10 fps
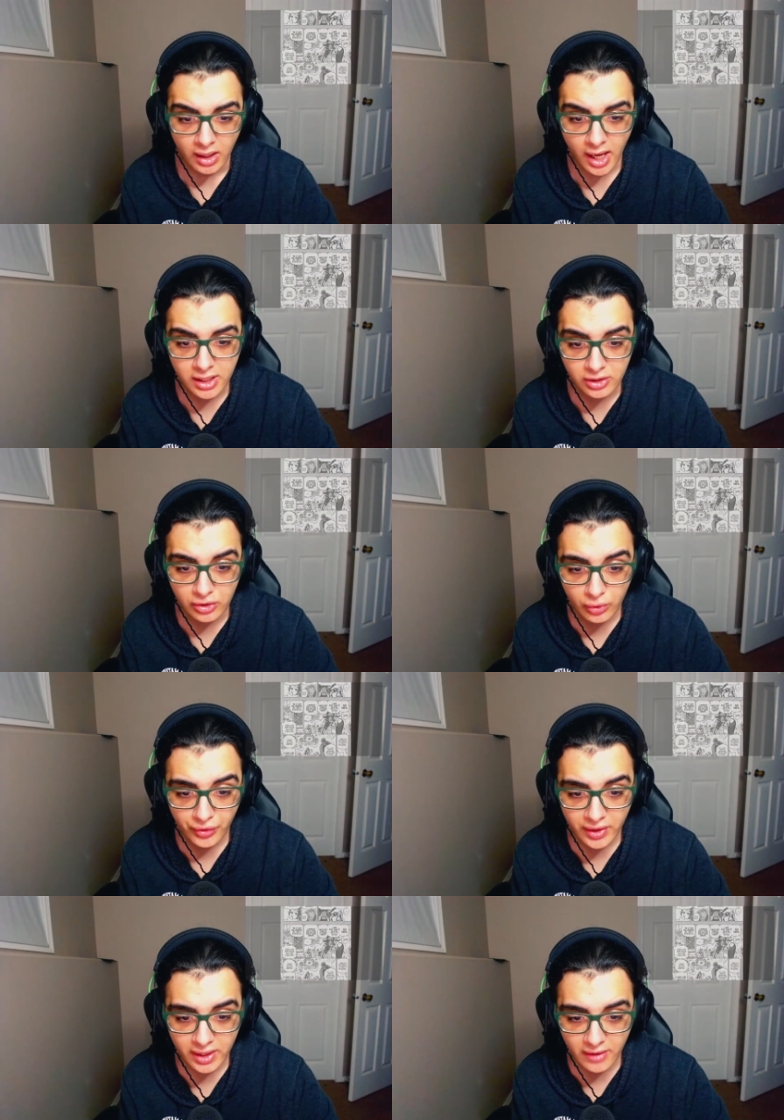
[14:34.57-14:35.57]
I knew
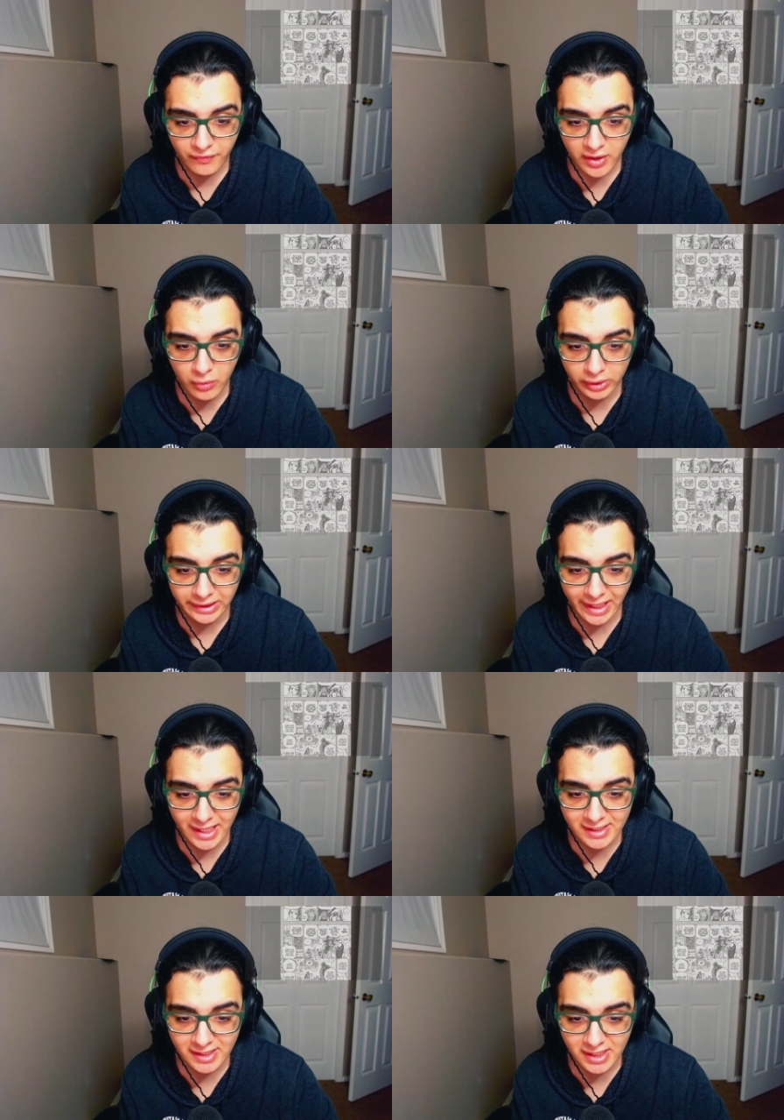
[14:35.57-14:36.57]
the Navy would lay
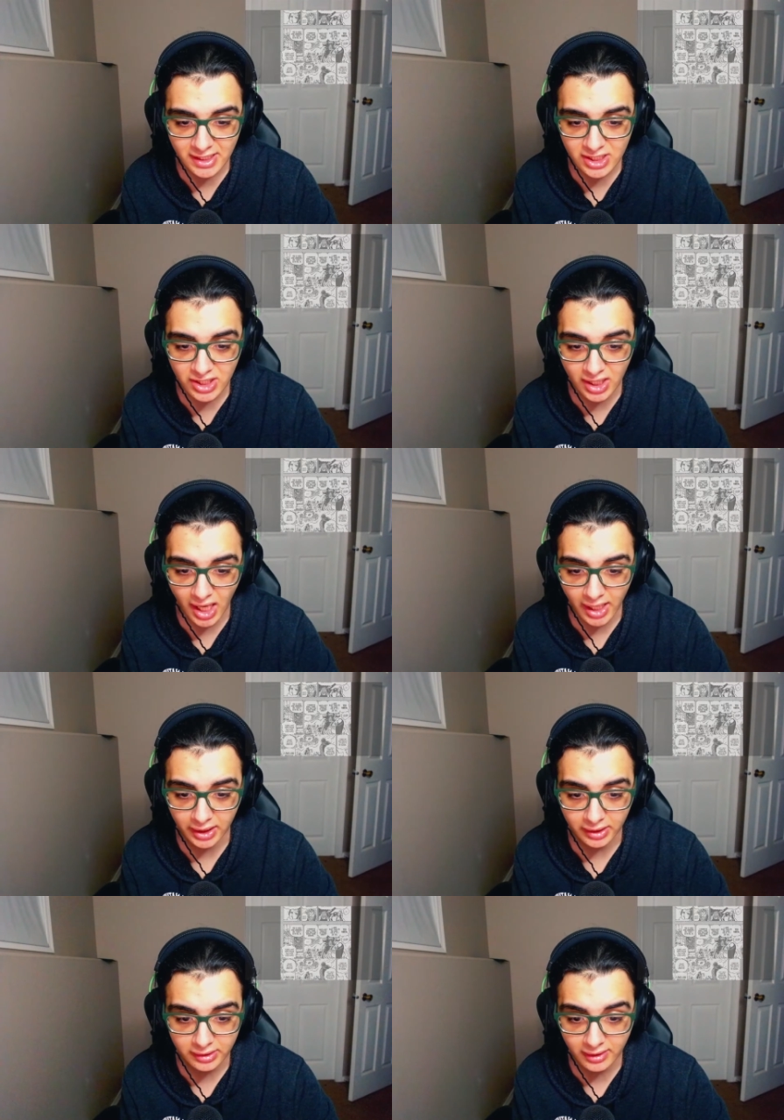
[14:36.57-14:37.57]
siege the
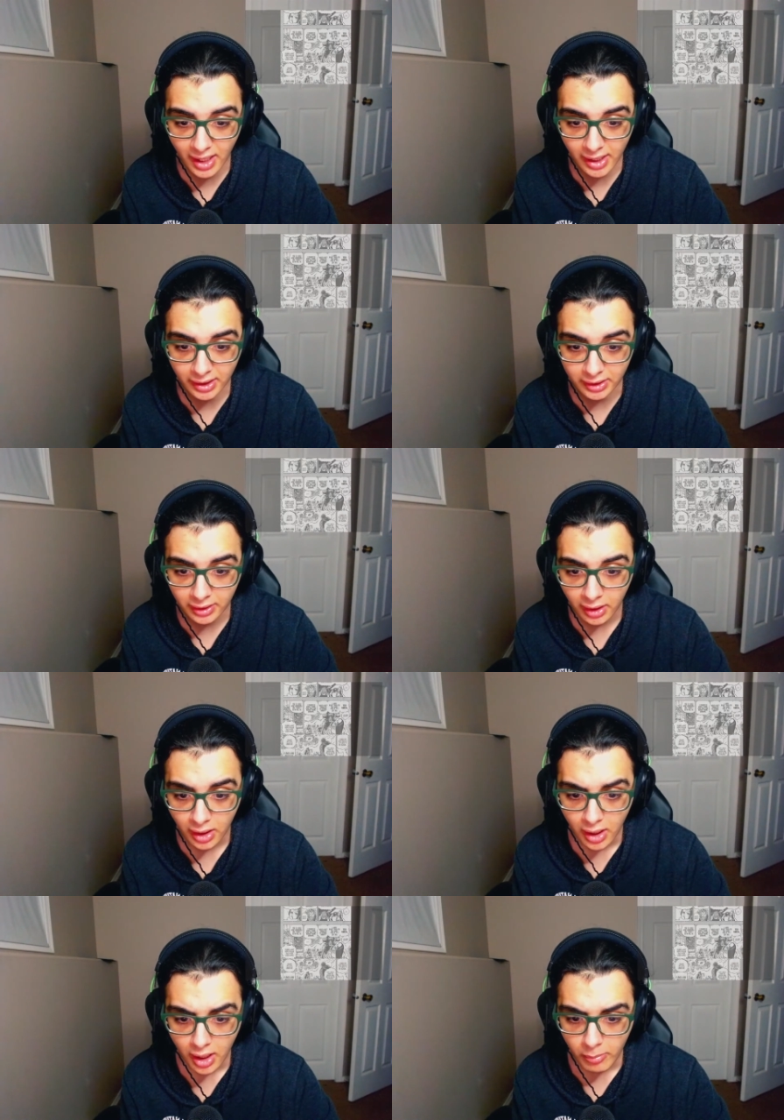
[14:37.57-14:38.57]
island to the island,
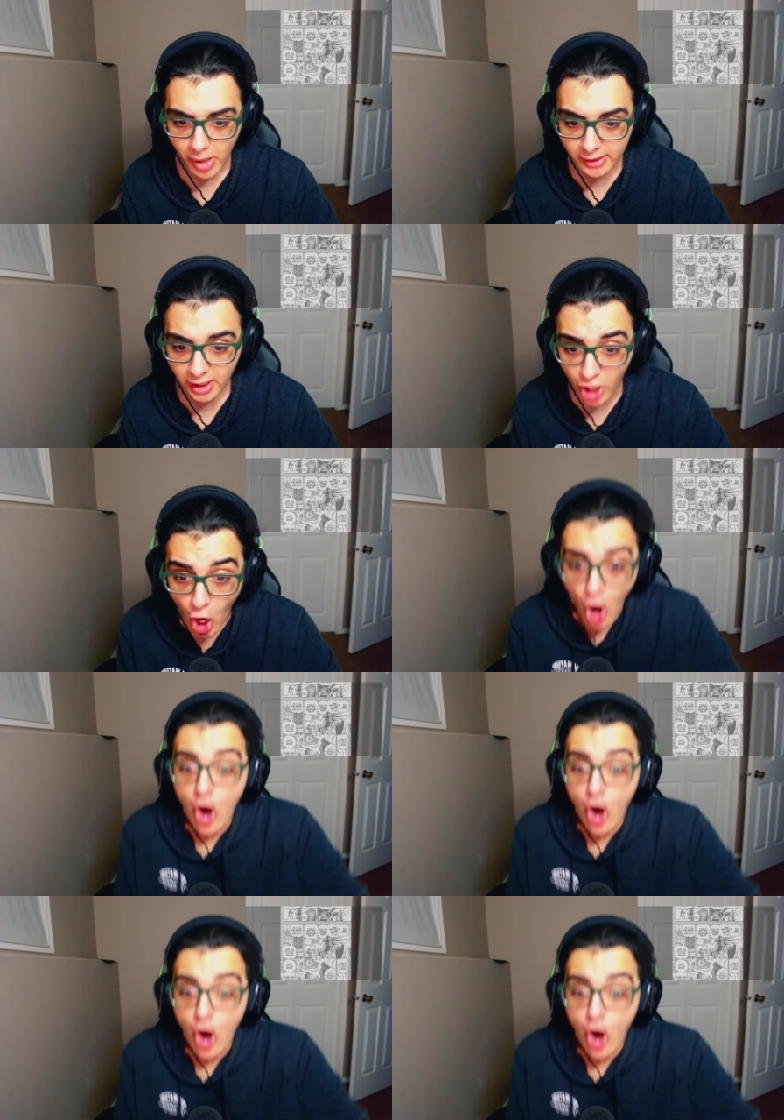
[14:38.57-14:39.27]
but I didn't.